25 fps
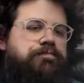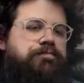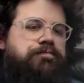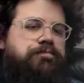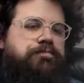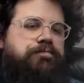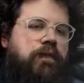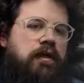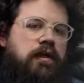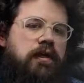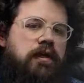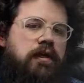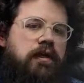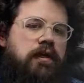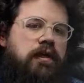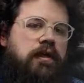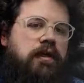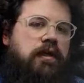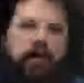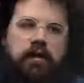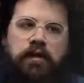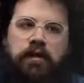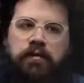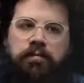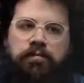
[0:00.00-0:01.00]
And then
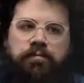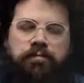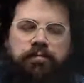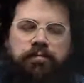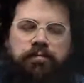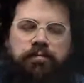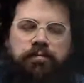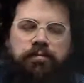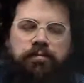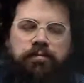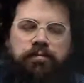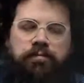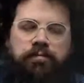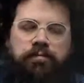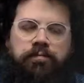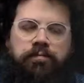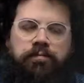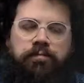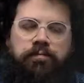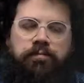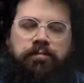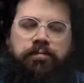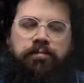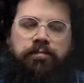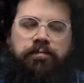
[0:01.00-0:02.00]

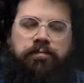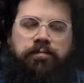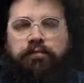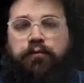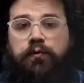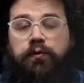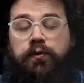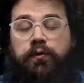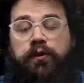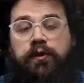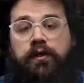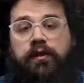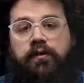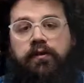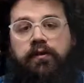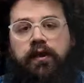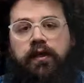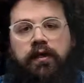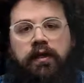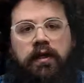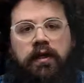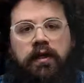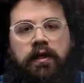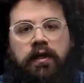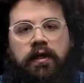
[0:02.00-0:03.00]
Pear Deck has really
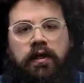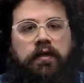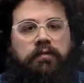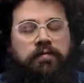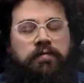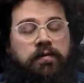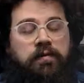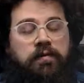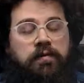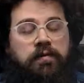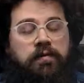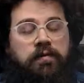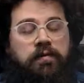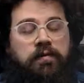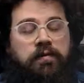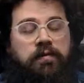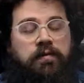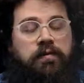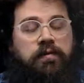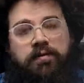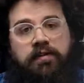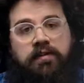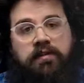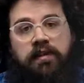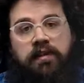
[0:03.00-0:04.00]
great feedback
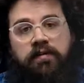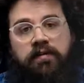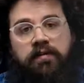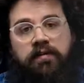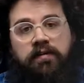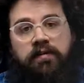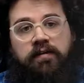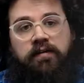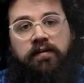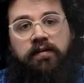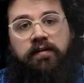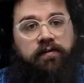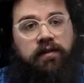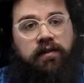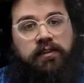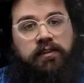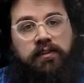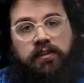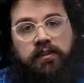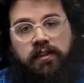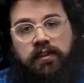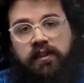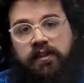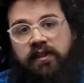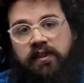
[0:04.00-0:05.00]
features that they've added
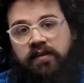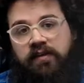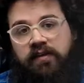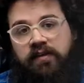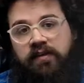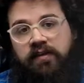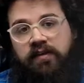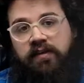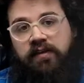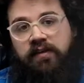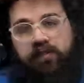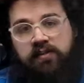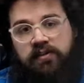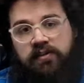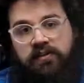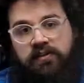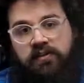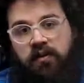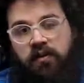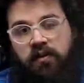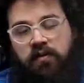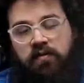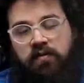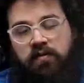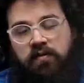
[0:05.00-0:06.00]
recently. They've got this
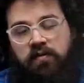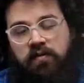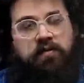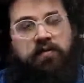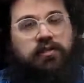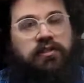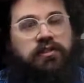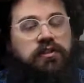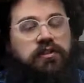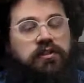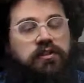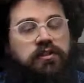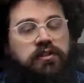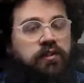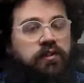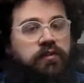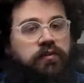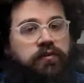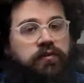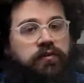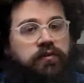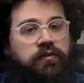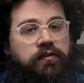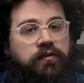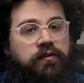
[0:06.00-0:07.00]
star function when
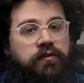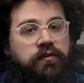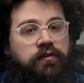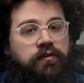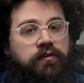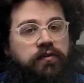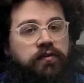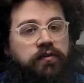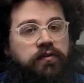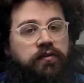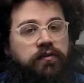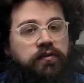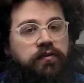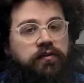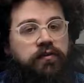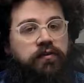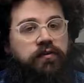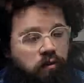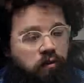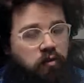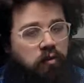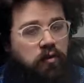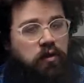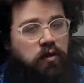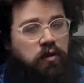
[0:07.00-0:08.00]
you're in the teacher
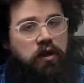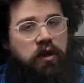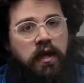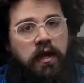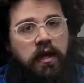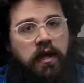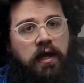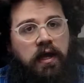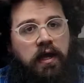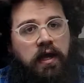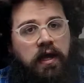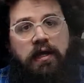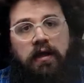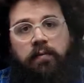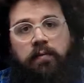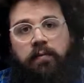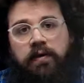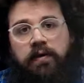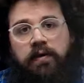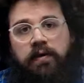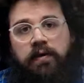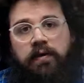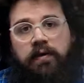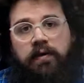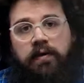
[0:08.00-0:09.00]
dashboard,
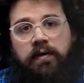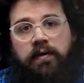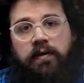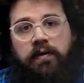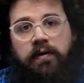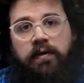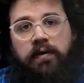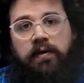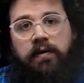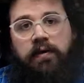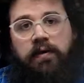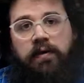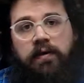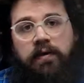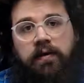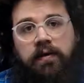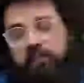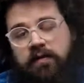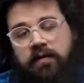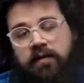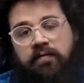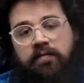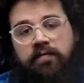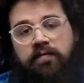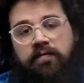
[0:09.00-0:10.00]
as well as you can
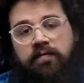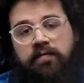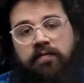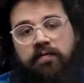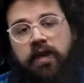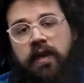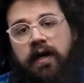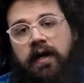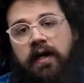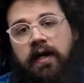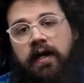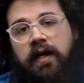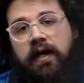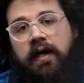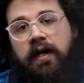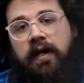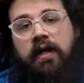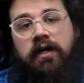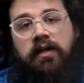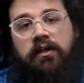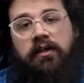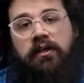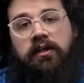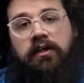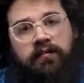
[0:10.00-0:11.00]
type in feedback.
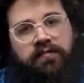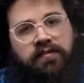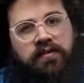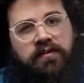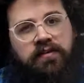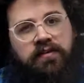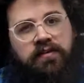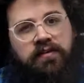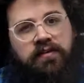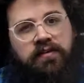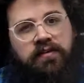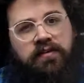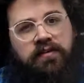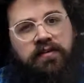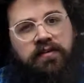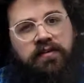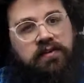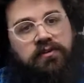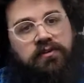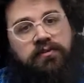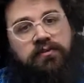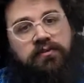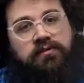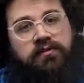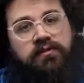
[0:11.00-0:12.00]
You have to direct the
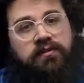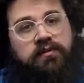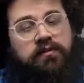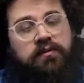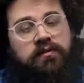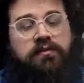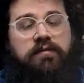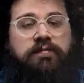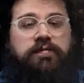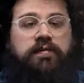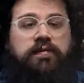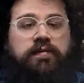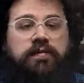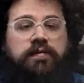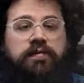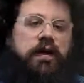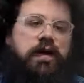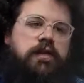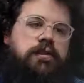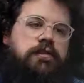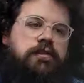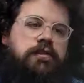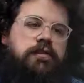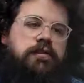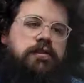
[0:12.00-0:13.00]
students to the
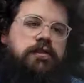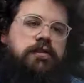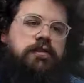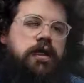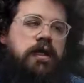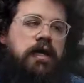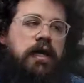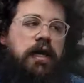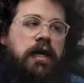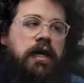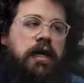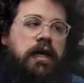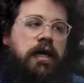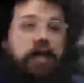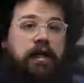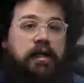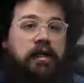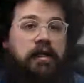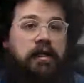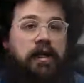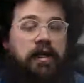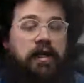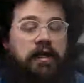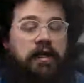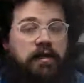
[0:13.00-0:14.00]
feedback. So I kind
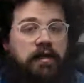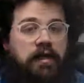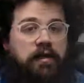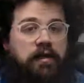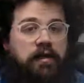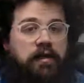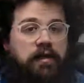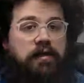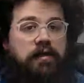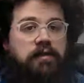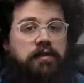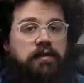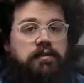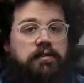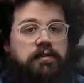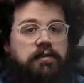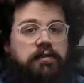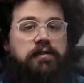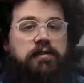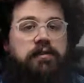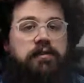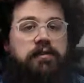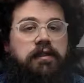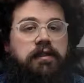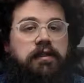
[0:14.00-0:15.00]
of like that
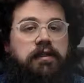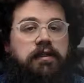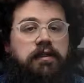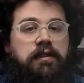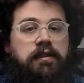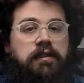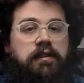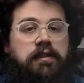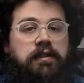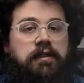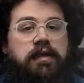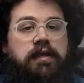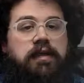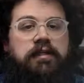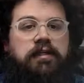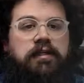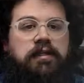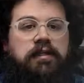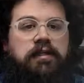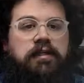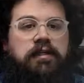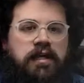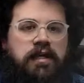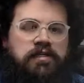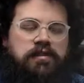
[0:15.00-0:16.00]
because let's make it
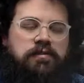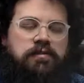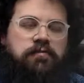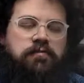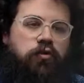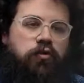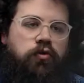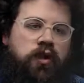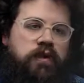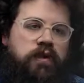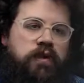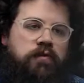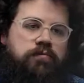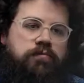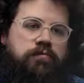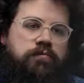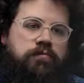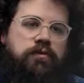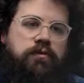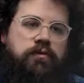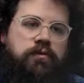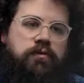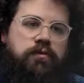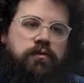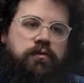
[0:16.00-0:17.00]
an actionable item.
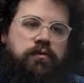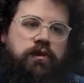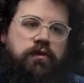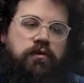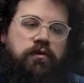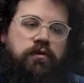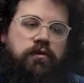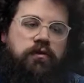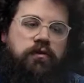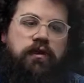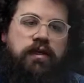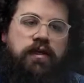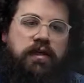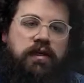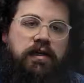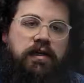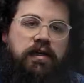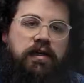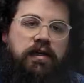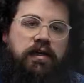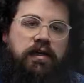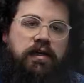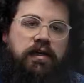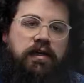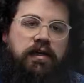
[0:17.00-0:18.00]
So, if I
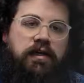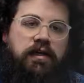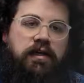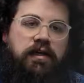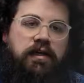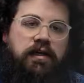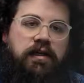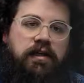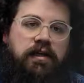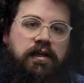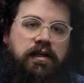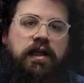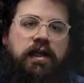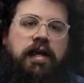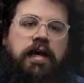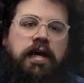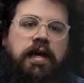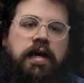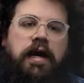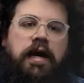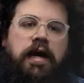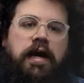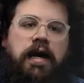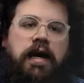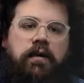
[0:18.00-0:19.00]
give them feedback,
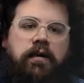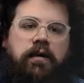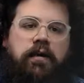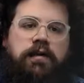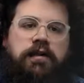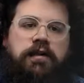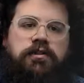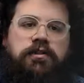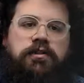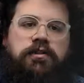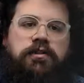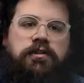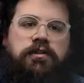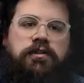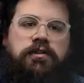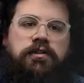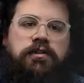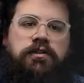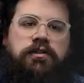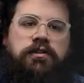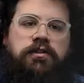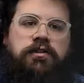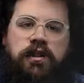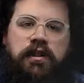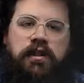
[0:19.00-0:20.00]
I want to make sure that
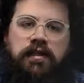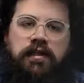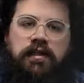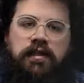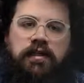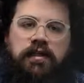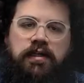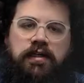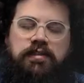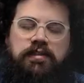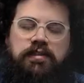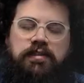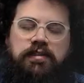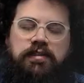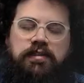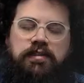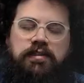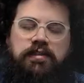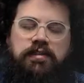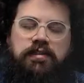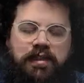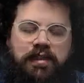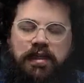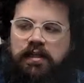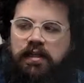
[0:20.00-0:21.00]
they can see
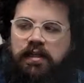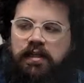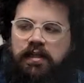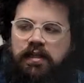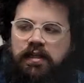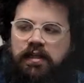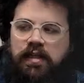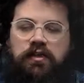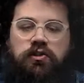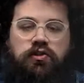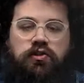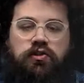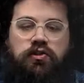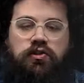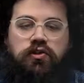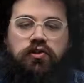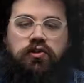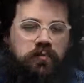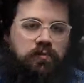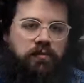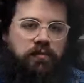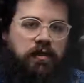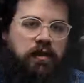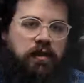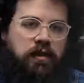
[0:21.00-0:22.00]
it and then they can do
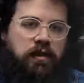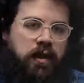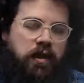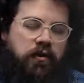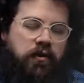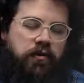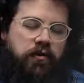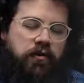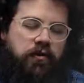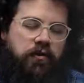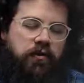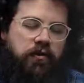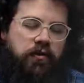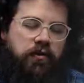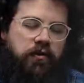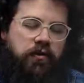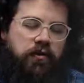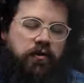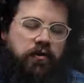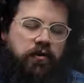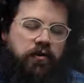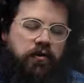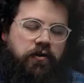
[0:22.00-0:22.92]
something about it, right?